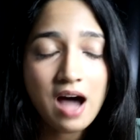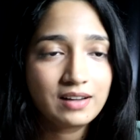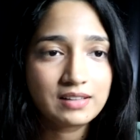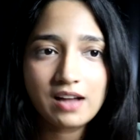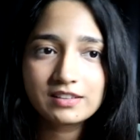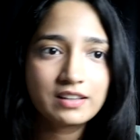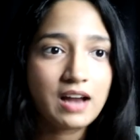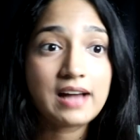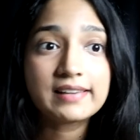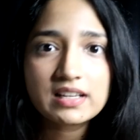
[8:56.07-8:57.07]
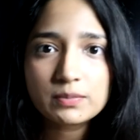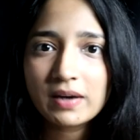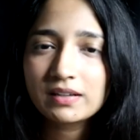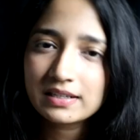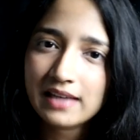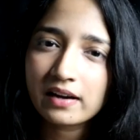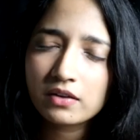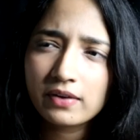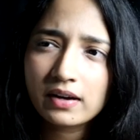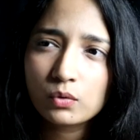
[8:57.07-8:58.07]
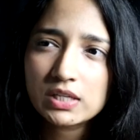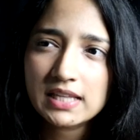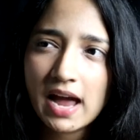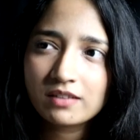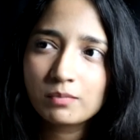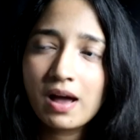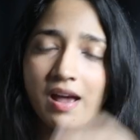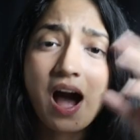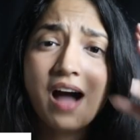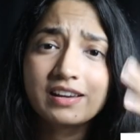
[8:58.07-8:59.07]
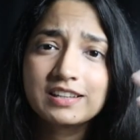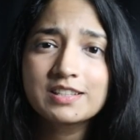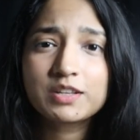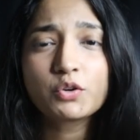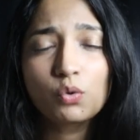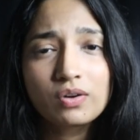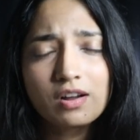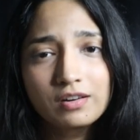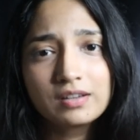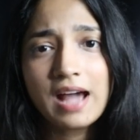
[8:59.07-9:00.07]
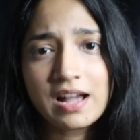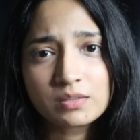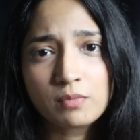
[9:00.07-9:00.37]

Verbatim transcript: another unexpected side effect was that my eyes don't hurt as